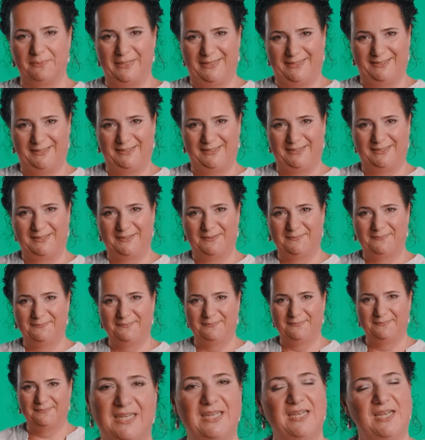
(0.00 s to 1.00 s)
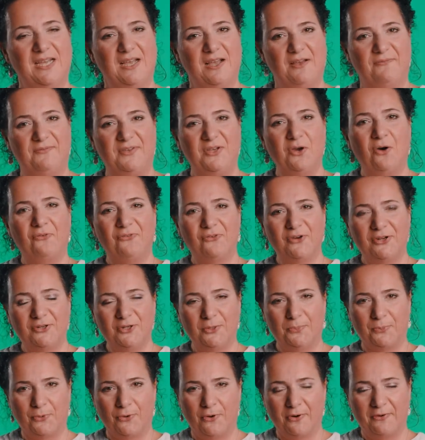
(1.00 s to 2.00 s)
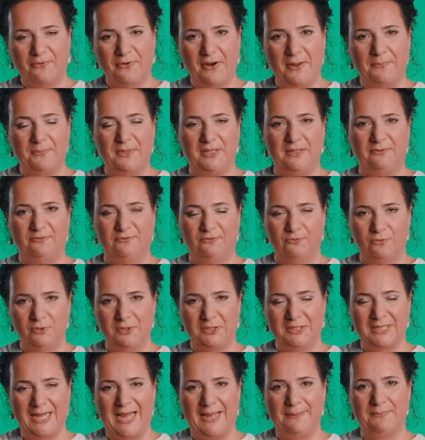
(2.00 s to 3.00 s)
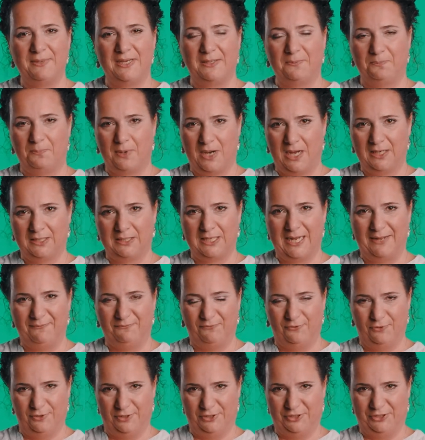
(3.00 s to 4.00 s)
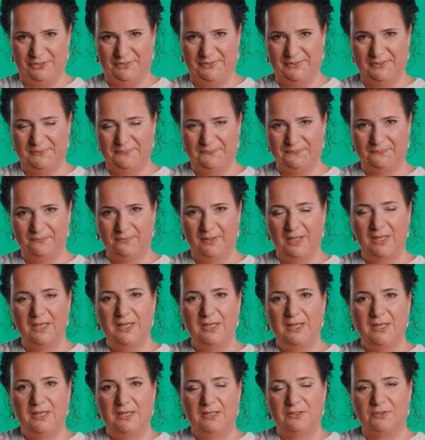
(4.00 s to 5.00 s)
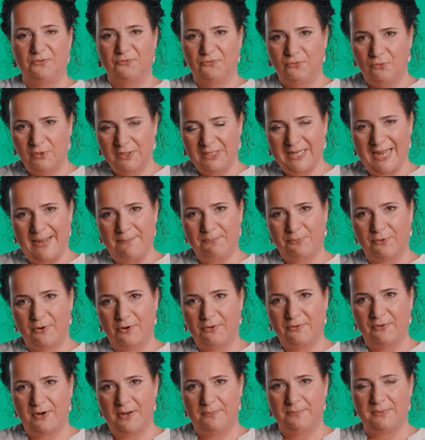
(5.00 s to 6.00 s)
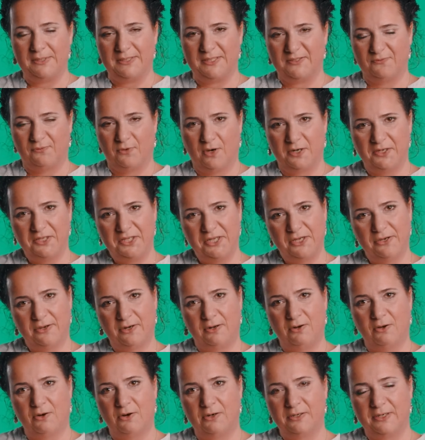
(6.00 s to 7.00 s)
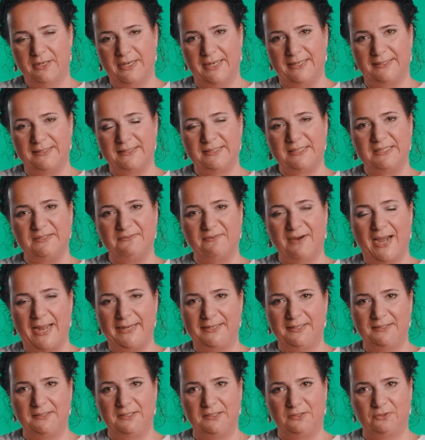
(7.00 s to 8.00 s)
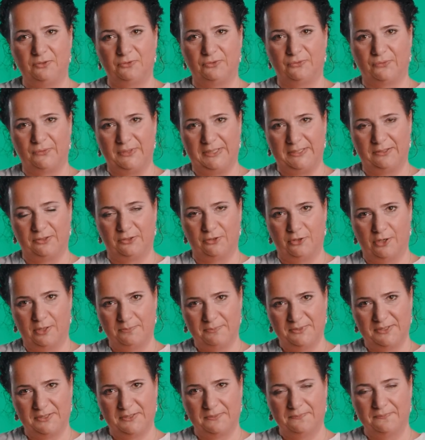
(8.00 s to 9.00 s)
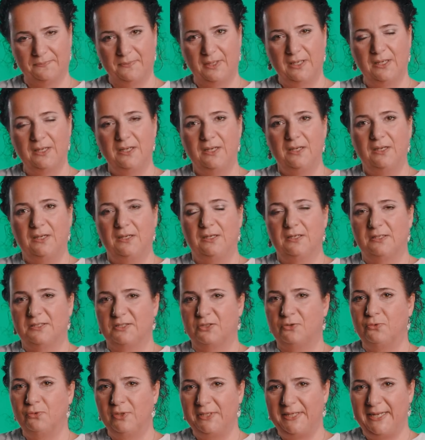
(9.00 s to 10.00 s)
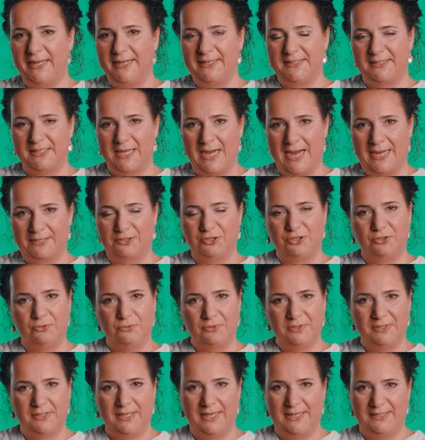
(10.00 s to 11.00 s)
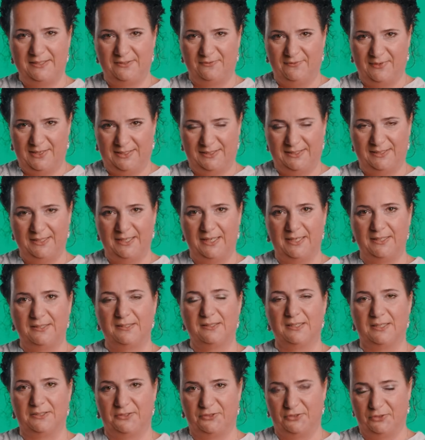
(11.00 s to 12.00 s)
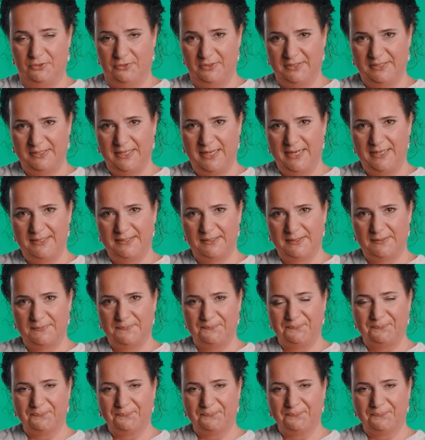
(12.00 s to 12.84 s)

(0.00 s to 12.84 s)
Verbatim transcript: practice. We offer the program in full-time and part-time versions. The full-time program is one year long and is divided into three terms. School days are Tuesdays, Wednesdays and Thursdays.